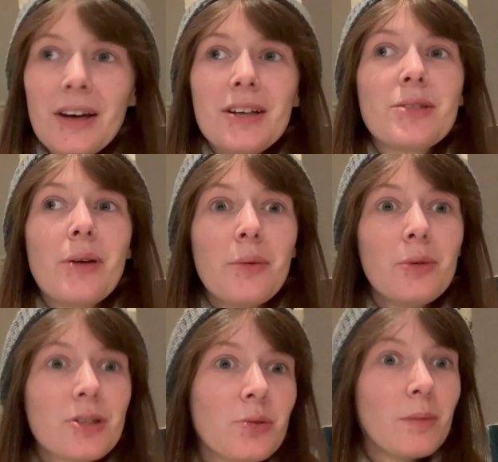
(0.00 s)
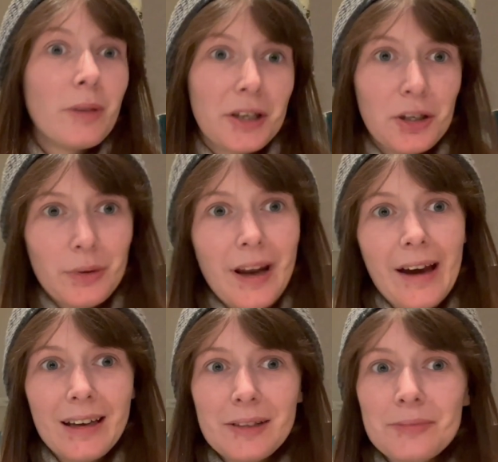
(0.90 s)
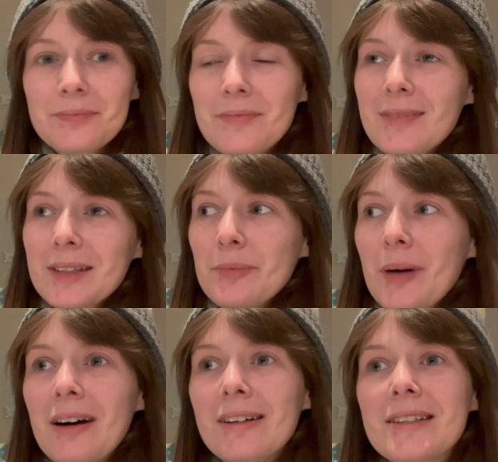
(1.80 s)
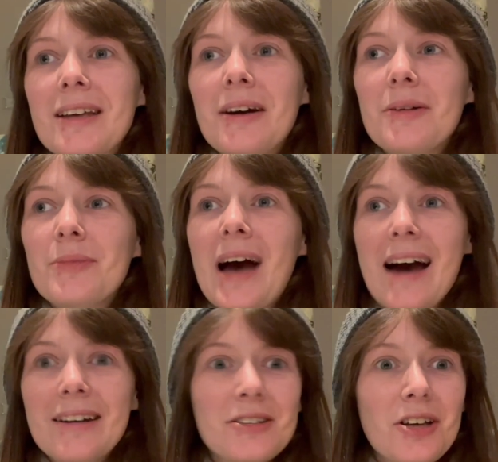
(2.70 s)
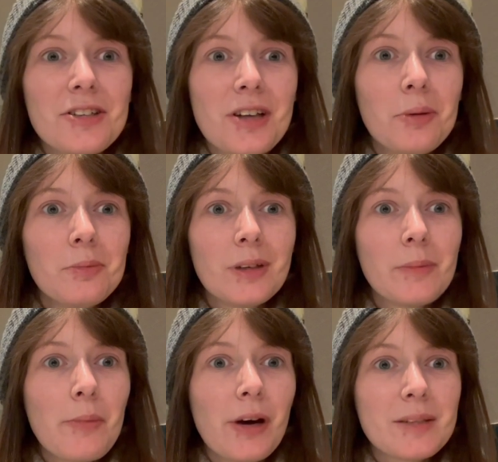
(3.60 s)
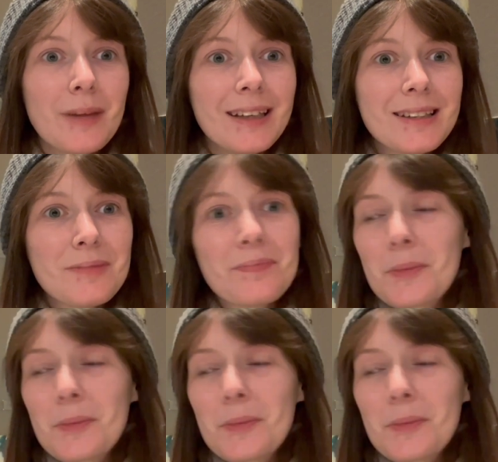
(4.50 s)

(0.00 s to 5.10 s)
So I was doing my Q&A, but Anna turned up, one of my bridesmaids,